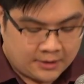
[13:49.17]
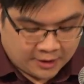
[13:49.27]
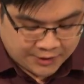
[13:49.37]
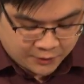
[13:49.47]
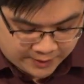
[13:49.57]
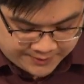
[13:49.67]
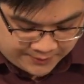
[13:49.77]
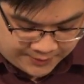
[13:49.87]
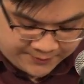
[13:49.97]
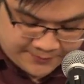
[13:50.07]
God's grace
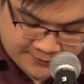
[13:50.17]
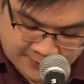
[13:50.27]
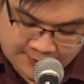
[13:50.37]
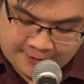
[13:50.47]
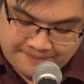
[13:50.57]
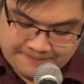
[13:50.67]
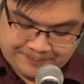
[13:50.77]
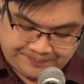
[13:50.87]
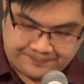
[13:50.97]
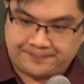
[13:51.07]
goes further.
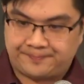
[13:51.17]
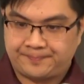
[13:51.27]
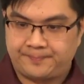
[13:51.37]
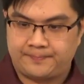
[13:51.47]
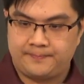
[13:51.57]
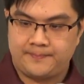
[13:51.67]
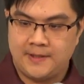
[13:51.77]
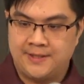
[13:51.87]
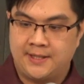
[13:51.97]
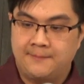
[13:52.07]

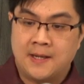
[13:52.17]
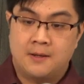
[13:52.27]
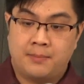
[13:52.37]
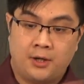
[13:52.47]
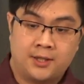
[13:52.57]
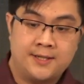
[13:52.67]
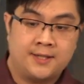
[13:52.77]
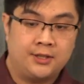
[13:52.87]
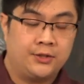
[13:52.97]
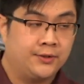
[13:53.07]
You see, Paul
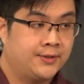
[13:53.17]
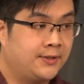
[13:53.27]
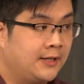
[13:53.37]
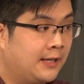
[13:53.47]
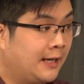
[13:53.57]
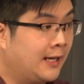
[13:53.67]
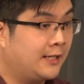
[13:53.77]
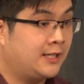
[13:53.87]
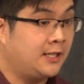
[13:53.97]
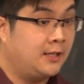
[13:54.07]
continues,
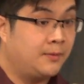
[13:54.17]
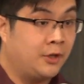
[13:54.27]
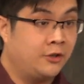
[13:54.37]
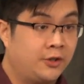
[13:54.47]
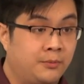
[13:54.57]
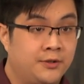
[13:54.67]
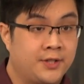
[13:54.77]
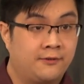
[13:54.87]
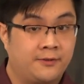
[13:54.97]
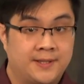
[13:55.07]
and he not only moves
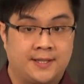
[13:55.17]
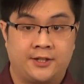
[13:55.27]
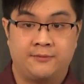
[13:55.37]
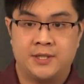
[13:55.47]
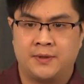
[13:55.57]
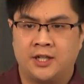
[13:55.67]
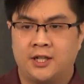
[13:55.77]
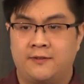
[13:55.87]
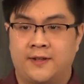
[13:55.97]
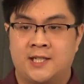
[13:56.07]
on from this idea of mystery, he
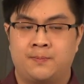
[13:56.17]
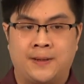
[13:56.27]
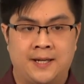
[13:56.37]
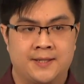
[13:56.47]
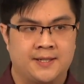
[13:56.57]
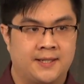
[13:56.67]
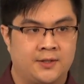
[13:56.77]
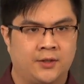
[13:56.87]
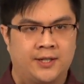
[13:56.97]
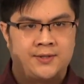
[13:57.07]
kind of expands and he says,
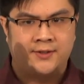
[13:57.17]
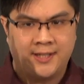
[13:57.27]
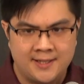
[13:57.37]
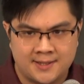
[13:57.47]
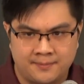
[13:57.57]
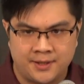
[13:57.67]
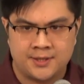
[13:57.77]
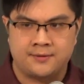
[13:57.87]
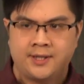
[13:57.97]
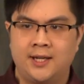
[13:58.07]
okay, so that's the
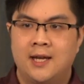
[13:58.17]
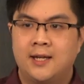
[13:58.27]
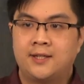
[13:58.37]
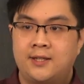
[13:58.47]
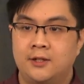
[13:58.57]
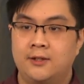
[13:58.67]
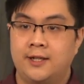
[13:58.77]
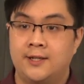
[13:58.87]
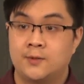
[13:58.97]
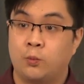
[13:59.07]
mystery. Here
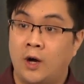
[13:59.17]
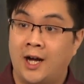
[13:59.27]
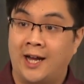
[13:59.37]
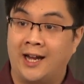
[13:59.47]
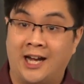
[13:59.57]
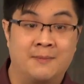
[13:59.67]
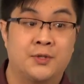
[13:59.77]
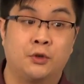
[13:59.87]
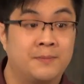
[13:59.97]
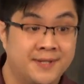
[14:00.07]
is why I'm
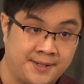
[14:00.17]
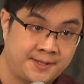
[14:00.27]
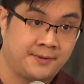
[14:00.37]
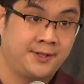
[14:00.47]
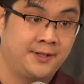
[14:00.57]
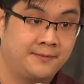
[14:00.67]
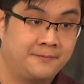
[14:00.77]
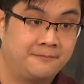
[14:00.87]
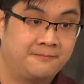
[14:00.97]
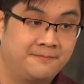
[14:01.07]
so obsessed with it.
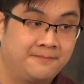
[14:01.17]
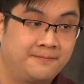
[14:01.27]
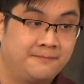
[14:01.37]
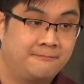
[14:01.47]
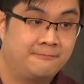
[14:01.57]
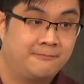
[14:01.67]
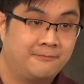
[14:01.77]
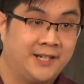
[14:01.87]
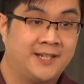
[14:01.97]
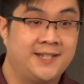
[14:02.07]

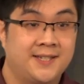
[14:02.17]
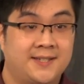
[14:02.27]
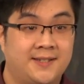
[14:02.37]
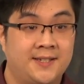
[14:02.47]
Right? He says,